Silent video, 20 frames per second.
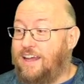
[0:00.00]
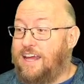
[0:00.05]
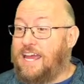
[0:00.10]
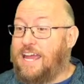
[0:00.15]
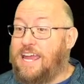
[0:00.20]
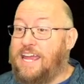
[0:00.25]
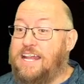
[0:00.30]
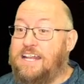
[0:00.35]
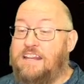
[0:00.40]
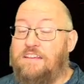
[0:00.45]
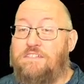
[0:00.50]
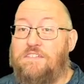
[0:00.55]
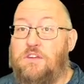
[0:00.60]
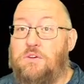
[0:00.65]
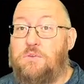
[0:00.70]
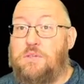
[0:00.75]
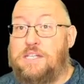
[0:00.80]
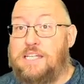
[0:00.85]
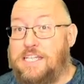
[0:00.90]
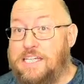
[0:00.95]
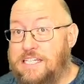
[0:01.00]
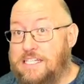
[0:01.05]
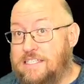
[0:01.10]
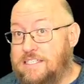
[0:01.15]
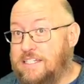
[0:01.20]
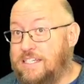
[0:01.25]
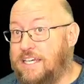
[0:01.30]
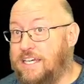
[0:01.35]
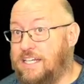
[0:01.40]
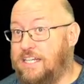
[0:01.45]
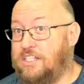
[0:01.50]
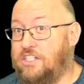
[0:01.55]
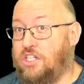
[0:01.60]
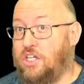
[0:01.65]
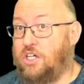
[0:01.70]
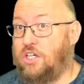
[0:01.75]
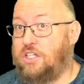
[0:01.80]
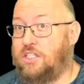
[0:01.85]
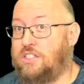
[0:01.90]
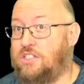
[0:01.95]
And if you need to get it
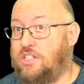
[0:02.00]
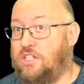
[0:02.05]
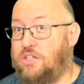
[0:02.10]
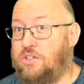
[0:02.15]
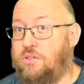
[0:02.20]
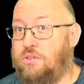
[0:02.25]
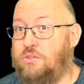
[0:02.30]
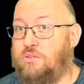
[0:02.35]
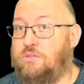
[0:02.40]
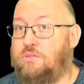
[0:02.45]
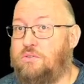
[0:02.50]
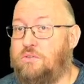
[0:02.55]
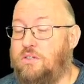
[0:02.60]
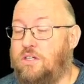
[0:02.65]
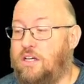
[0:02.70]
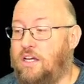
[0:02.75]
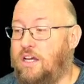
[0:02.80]
to